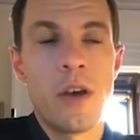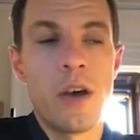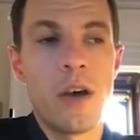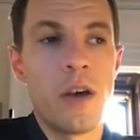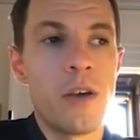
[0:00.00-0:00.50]

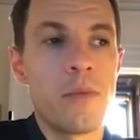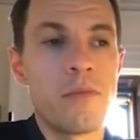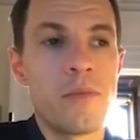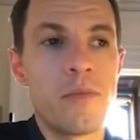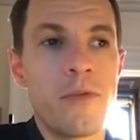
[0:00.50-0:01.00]
Uh,
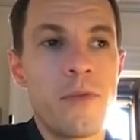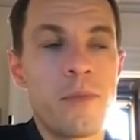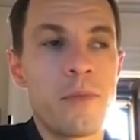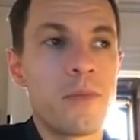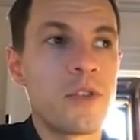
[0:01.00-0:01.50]

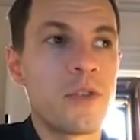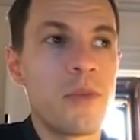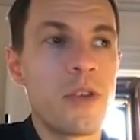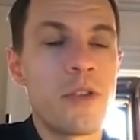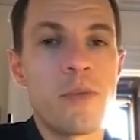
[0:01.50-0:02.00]

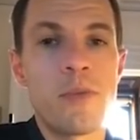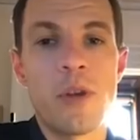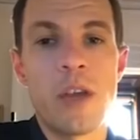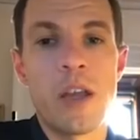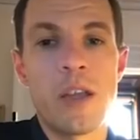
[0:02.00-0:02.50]
Smith
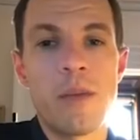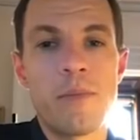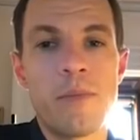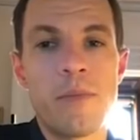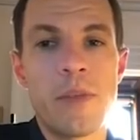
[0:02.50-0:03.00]
180
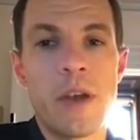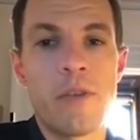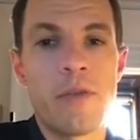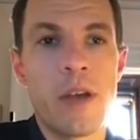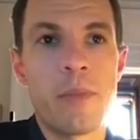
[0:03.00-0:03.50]
down
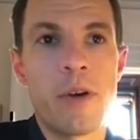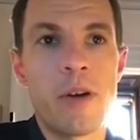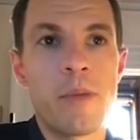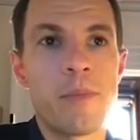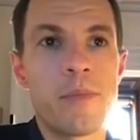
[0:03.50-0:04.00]
a flat
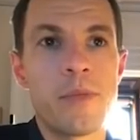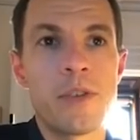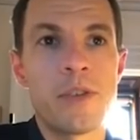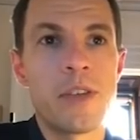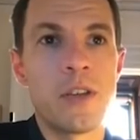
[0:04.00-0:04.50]
bar,
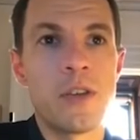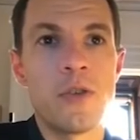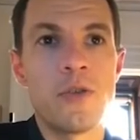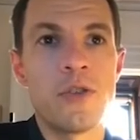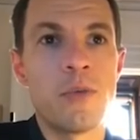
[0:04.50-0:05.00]
sit in
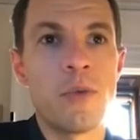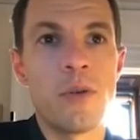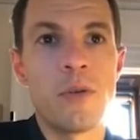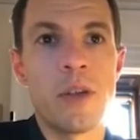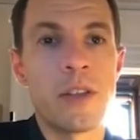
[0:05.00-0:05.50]
Gucci
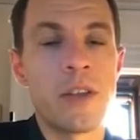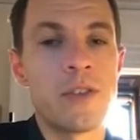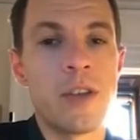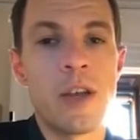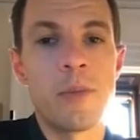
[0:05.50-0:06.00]
row like they
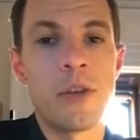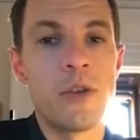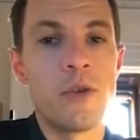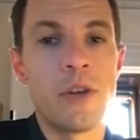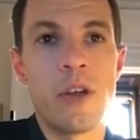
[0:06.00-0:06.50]
say up in
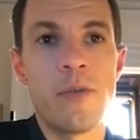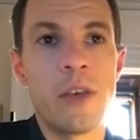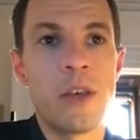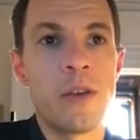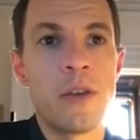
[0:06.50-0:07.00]

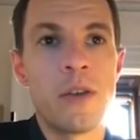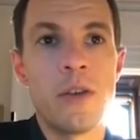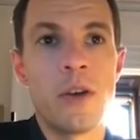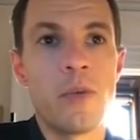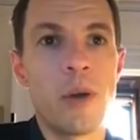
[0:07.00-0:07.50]
UNLV.
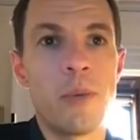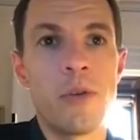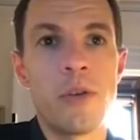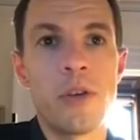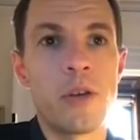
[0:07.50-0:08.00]
Young
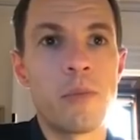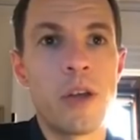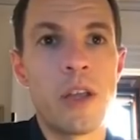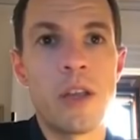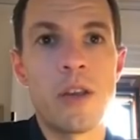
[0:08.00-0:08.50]
Rebel, Young
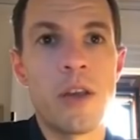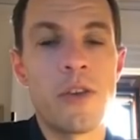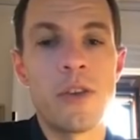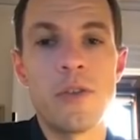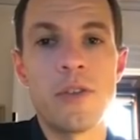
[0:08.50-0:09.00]
Money,
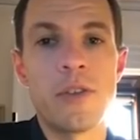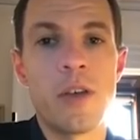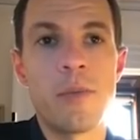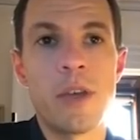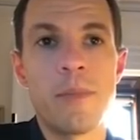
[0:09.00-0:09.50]
nothing you can
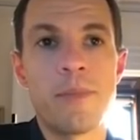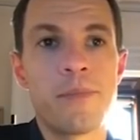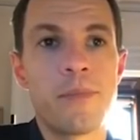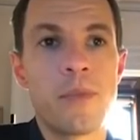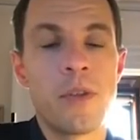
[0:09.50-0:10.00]
tell me.
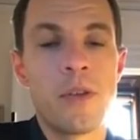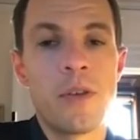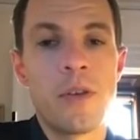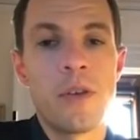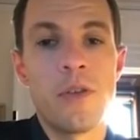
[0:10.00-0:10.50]

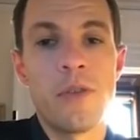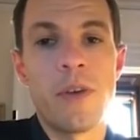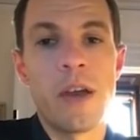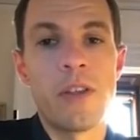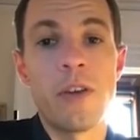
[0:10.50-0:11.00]
And then
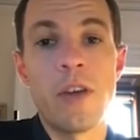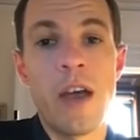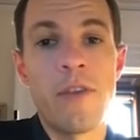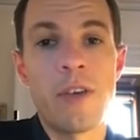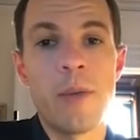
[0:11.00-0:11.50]
finally, your
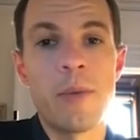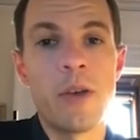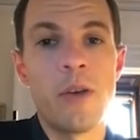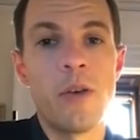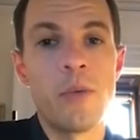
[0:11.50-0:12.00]
half cab
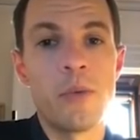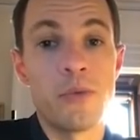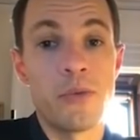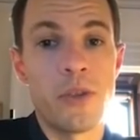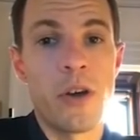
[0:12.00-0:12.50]
heel,
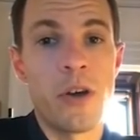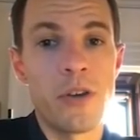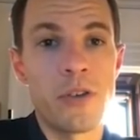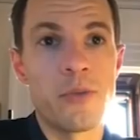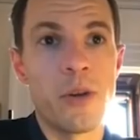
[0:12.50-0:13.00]
which was the
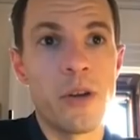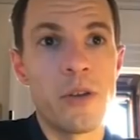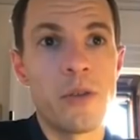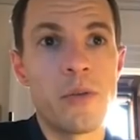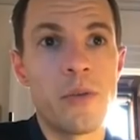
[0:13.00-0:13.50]
hardest
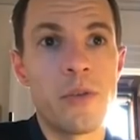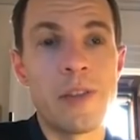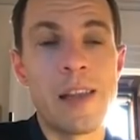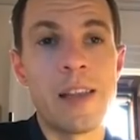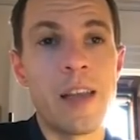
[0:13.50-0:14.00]
one,
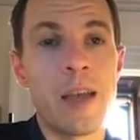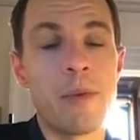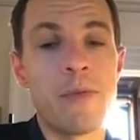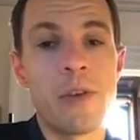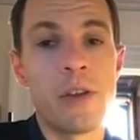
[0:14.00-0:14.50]
was lately I've
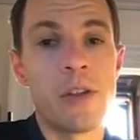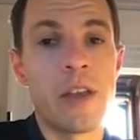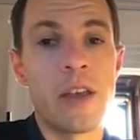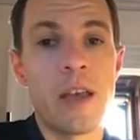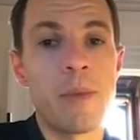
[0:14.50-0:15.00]
been feeling
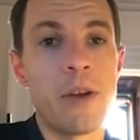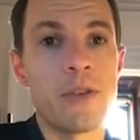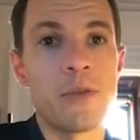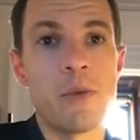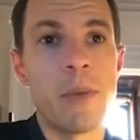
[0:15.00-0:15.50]
like I
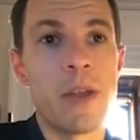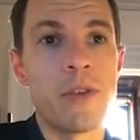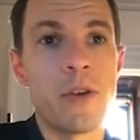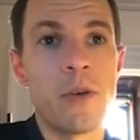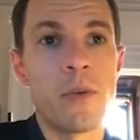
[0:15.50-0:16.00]
pierced a
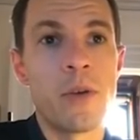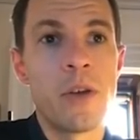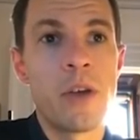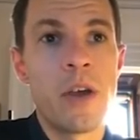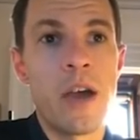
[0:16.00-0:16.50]
memento.
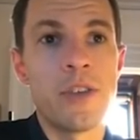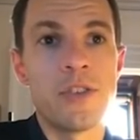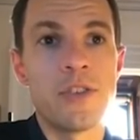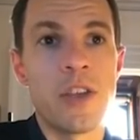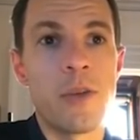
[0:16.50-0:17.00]
I
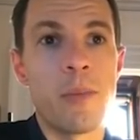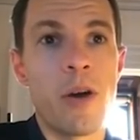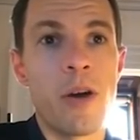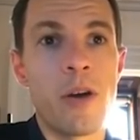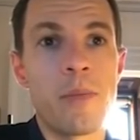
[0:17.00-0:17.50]
just set the
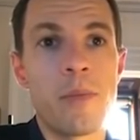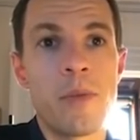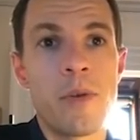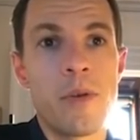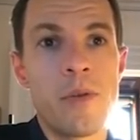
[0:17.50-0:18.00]
bar,
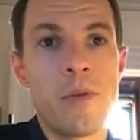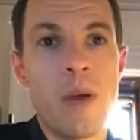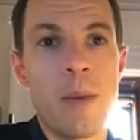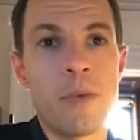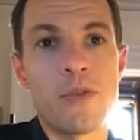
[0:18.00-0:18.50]

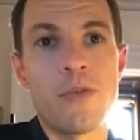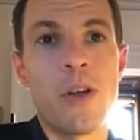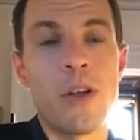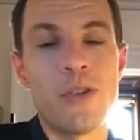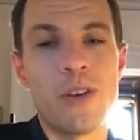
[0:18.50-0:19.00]
rappers
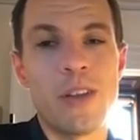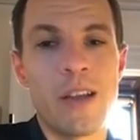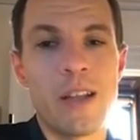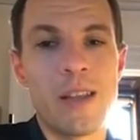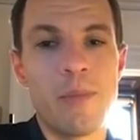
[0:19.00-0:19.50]
fall under it
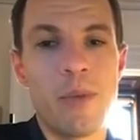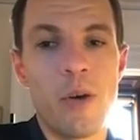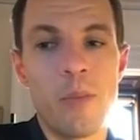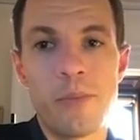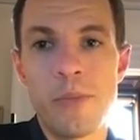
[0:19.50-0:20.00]
like a limbo.